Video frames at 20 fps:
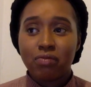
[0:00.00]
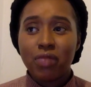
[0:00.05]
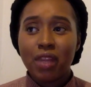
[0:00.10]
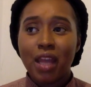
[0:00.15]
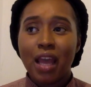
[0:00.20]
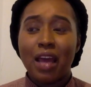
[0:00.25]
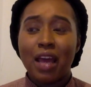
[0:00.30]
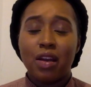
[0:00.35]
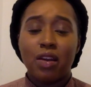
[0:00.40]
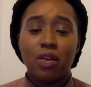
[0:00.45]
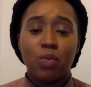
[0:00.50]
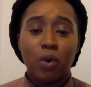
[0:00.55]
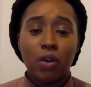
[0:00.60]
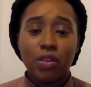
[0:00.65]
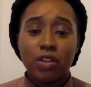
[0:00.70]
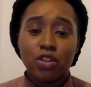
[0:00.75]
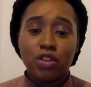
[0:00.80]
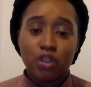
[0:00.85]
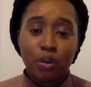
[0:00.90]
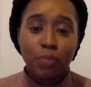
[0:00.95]
And what
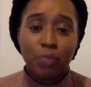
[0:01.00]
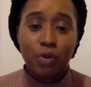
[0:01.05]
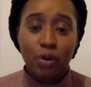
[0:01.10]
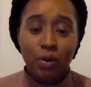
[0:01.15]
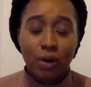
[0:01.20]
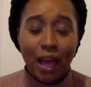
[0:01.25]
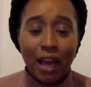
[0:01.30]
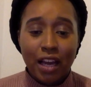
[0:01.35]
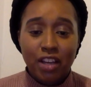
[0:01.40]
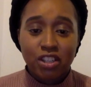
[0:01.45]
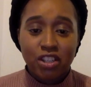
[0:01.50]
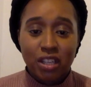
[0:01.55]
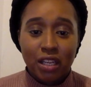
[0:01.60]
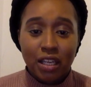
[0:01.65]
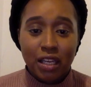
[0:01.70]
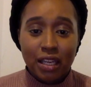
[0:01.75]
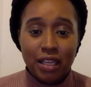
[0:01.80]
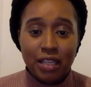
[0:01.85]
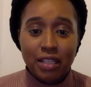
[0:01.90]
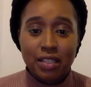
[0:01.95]
the job role actually
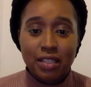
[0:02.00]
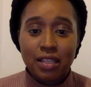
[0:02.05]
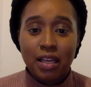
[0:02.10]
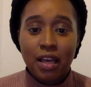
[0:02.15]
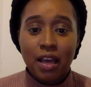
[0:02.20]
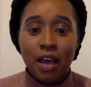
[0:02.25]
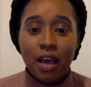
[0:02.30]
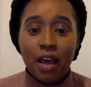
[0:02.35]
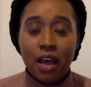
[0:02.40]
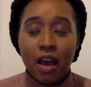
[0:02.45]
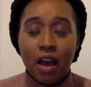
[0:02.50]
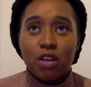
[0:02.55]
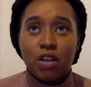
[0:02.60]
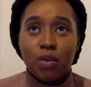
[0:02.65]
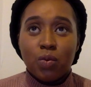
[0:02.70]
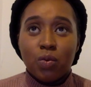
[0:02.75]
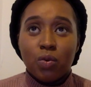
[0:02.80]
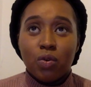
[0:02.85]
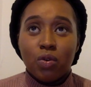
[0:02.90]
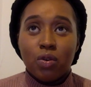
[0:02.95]
is,
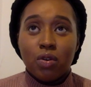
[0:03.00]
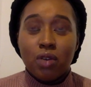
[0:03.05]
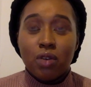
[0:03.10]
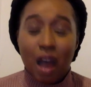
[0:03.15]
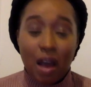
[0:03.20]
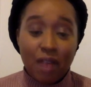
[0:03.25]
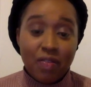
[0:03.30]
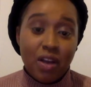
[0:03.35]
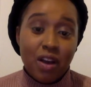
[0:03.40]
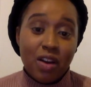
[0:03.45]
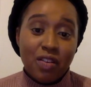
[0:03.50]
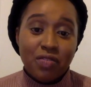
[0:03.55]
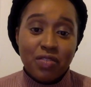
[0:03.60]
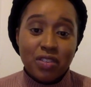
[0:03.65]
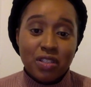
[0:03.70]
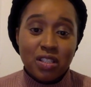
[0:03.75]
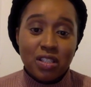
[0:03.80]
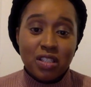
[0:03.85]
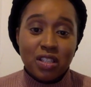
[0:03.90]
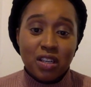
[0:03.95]
you will have a health
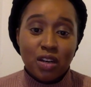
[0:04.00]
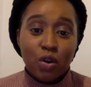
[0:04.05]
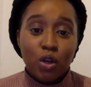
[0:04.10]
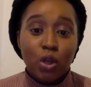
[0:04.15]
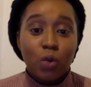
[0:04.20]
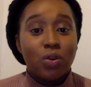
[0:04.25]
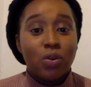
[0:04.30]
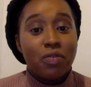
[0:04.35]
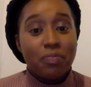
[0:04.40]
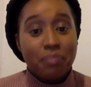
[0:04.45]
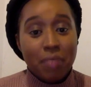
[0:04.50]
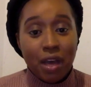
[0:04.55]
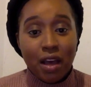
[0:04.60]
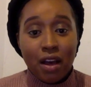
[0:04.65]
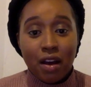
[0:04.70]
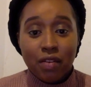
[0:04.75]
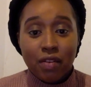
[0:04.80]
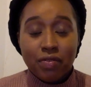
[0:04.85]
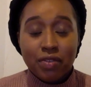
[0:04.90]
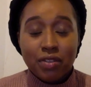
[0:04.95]
visitor, or you would have met a
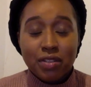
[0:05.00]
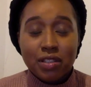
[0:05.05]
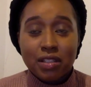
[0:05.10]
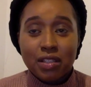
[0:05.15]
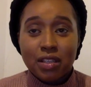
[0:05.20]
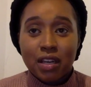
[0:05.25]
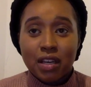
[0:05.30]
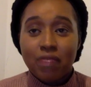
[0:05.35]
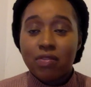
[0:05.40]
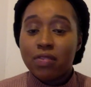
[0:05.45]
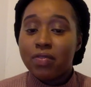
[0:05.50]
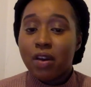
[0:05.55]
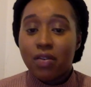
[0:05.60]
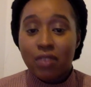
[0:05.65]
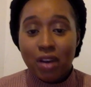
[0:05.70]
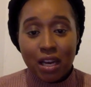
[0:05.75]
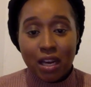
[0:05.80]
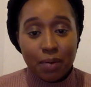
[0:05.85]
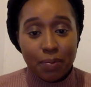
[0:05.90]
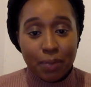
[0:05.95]
health visitor if you've ever
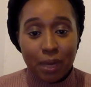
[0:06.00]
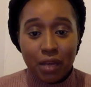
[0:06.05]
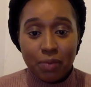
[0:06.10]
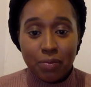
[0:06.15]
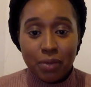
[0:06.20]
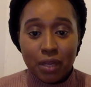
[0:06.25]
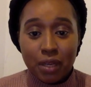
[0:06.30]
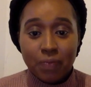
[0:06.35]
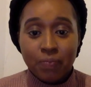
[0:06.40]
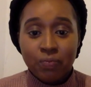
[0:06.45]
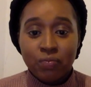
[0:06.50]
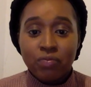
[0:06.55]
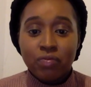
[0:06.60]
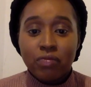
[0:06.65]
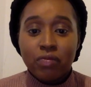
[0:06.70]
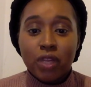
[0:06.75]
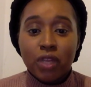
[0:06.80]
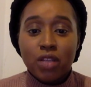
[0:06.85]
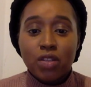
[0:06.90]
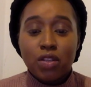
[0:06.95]
had a baby.
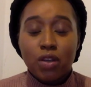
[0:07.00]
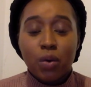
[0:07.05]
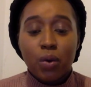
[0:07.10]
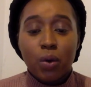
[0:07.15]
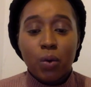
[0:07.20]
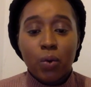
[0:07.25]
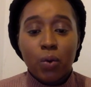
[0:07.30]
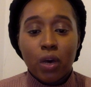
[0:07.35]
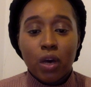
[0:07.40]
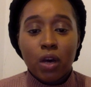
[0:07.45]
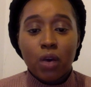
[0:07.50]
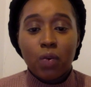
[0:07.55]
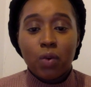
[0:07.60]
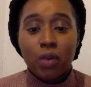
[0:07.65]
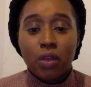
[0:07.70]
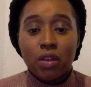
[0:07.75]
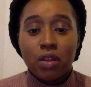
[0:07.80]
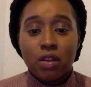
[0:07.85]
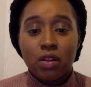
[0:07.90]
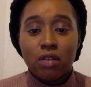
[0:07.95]
So we work
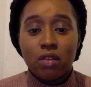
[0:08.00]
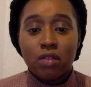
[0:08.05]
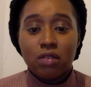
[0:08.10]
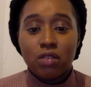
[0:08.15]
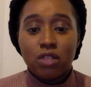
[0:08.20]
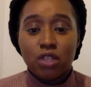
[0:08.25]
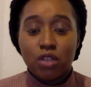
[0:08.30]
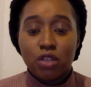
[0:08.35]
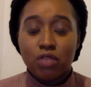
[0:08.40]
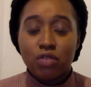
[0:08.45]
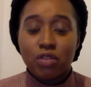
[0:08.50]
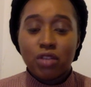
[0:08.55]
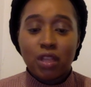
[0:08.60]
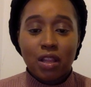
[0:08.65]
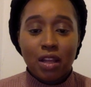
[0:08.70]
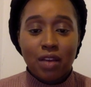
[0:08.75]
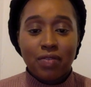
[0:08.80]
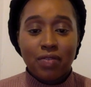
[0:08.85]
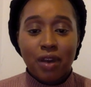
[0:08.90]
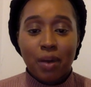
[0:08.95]
with children and
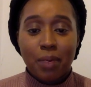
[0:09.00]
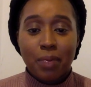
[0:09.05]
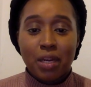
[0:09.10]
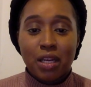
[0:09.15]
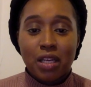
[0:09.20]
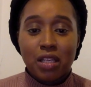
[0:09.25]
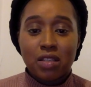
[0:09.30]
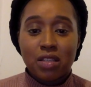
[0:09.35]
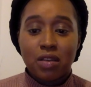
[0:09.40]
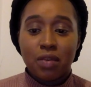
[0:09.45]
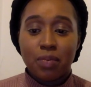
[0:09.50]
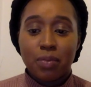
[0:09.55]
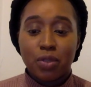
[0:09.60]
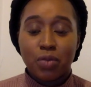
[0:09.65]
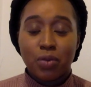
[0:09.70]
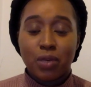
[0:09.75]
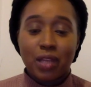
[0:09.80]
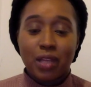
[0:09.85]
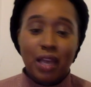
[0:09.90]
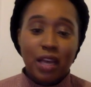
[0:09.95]
their families
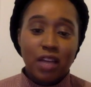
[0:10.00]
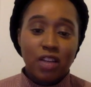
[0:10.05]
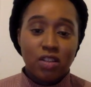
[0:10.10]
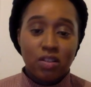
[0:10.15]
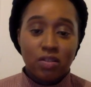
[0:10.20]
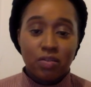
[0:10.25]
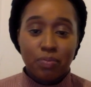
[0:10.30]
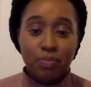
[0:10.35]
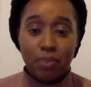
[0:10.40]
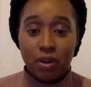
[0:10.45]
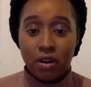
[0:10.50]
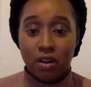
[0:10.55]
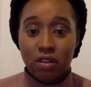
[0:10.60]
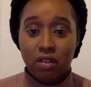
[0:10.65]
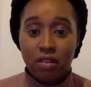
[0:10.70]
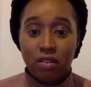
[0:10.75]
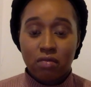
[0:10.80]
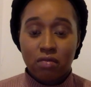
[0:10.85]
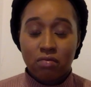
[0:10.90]
between the ages of birth,